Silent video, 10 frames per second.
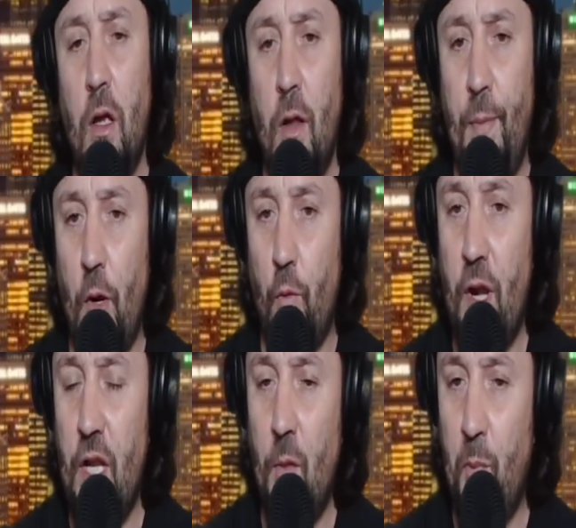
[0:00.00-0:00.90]
they're
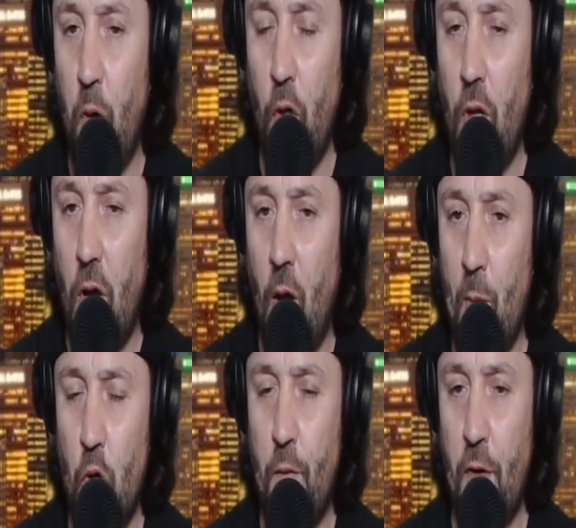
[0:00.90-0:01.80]
ready to pull a
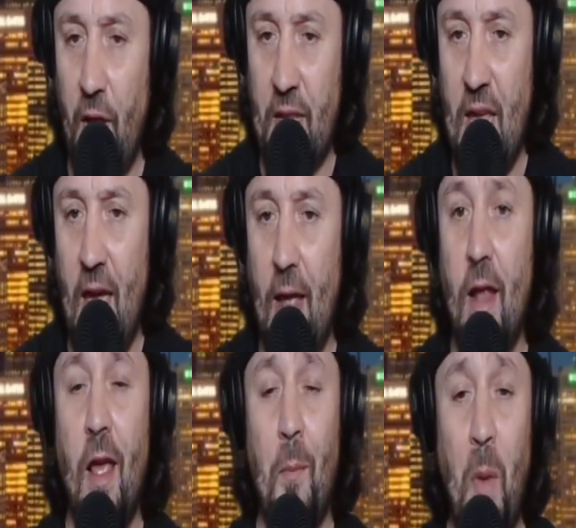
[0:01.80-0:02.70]
maneuver like that.
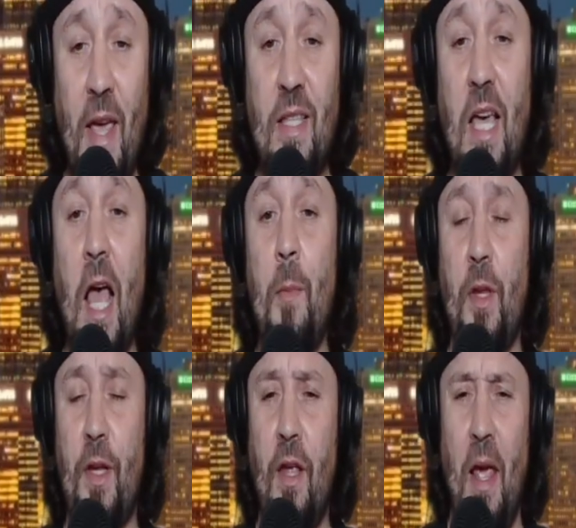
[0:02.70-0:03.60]
Mike
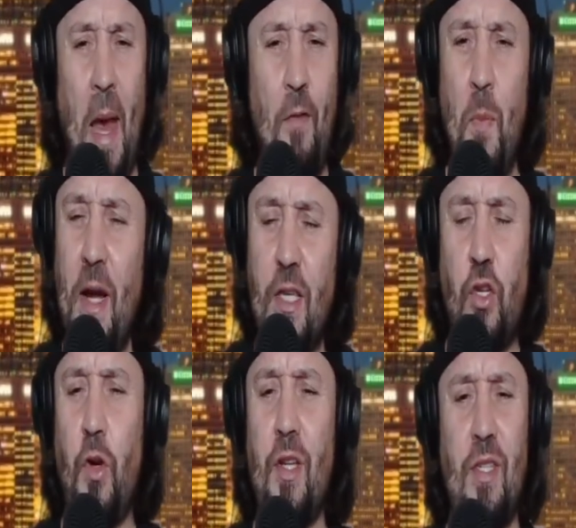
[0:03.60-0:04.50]
Tomlin, everybody's
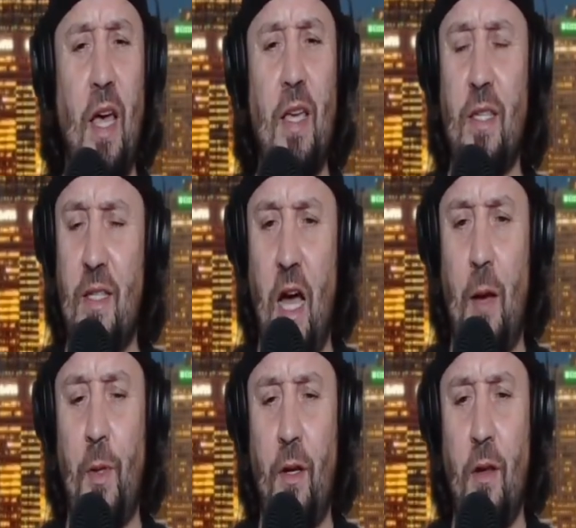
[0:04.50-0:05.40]
criticizing Tomlin.